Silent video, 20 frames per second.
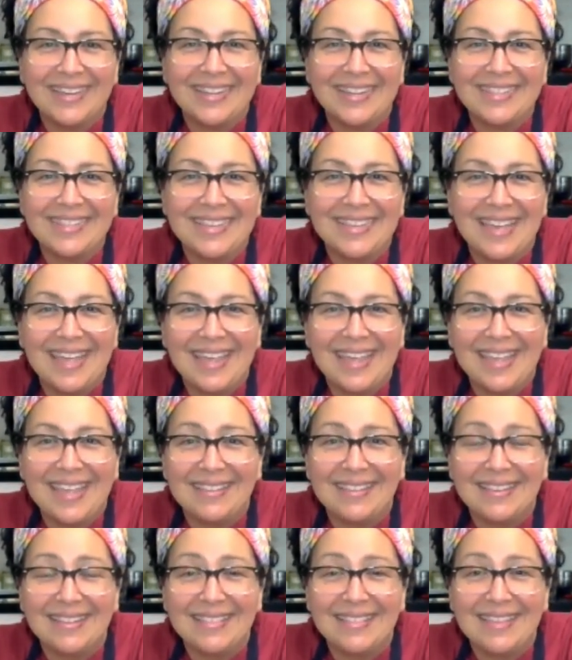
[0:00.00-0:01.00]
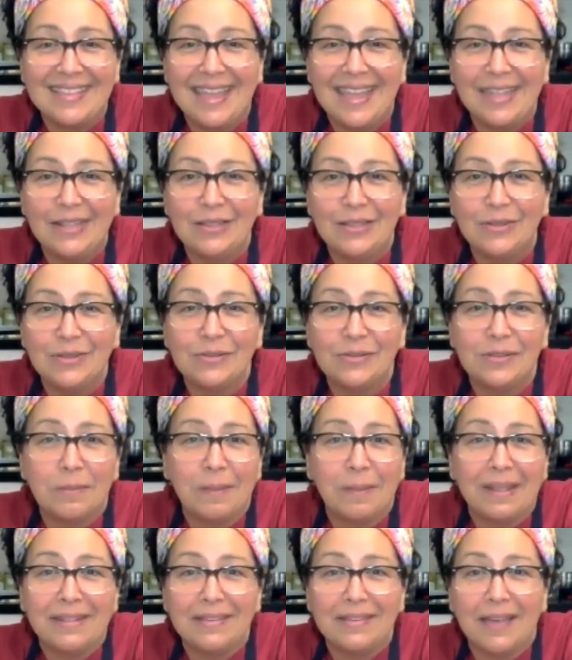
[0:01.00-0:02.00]
That day is a day to
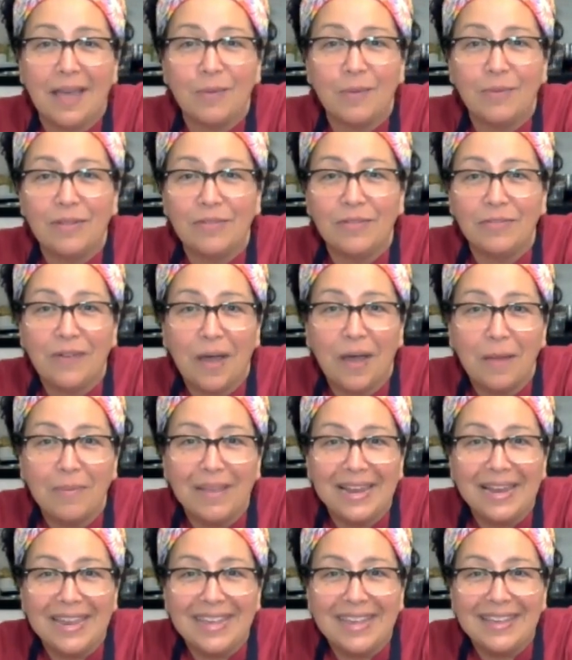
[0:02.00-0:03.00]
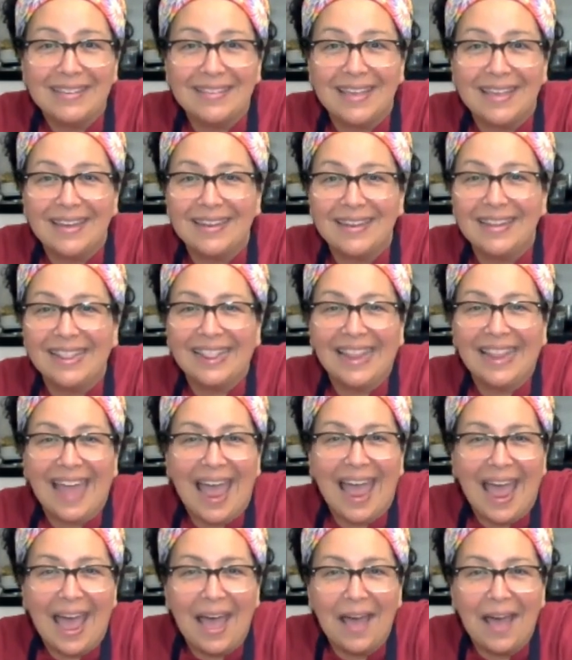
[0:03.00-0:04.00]
spend time with families and
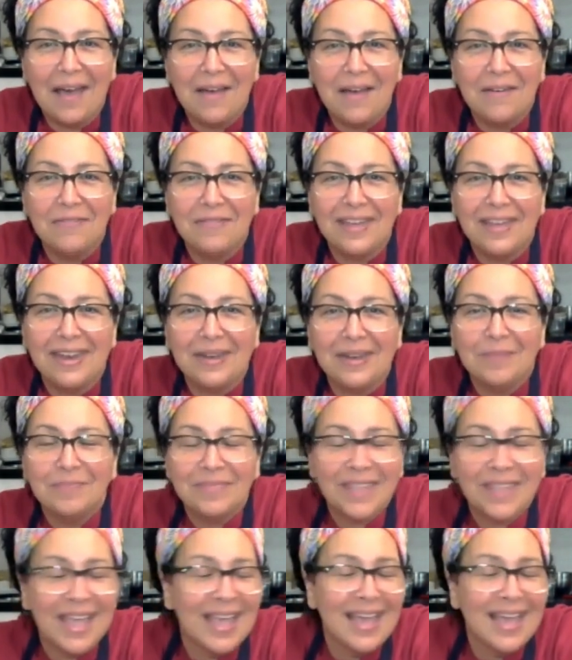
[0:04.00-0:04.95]
laugh and